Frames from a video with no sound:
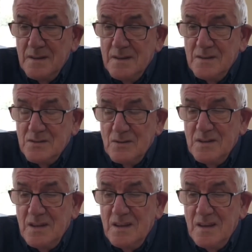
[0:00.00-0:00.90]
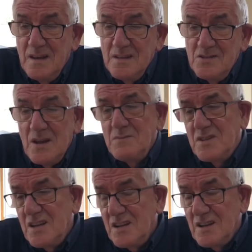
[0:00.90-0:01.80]
So I do. Jim
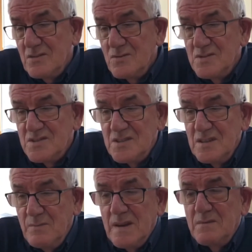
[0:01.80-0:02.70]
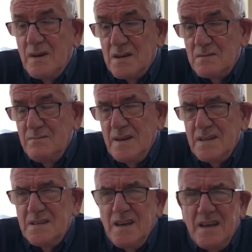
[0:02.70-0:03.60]
Traynor I don't see, Big
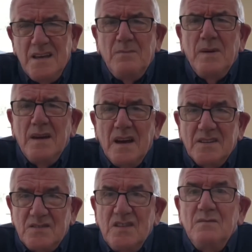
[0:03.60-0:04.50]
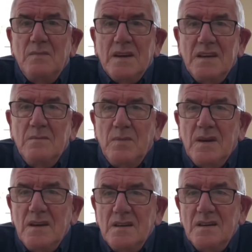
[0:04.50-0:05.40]
Hoppy, I seen Big
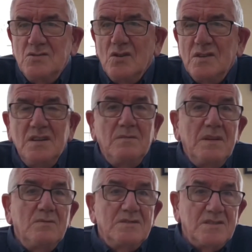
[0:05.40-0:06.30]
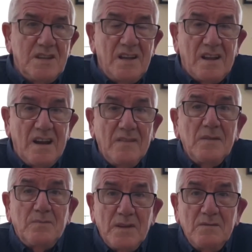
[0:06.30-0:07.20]
Hoppy, John Heap, he was the centre half
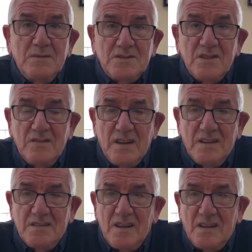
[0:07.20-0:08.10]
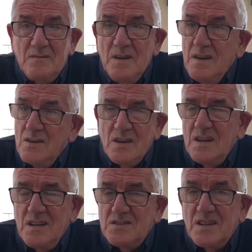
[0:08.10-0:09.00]
that played with Stranraer at the time,
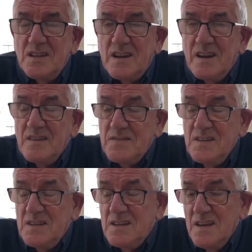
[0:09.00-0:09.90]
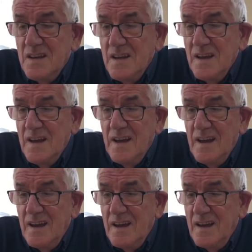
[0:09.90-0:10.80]
great centre half too.
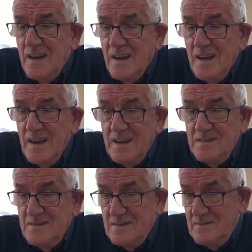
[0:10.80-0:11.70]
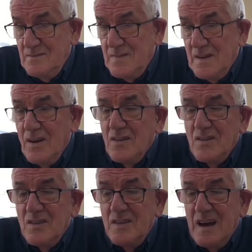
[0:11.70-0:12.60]
But other
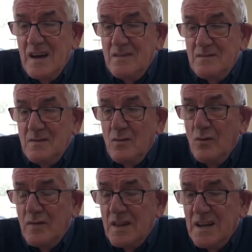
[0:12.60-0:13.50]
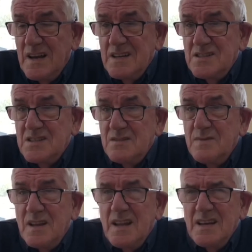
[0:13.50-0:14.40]
than that, over the
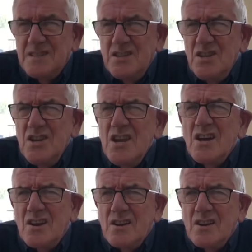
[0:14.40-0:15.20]
last year,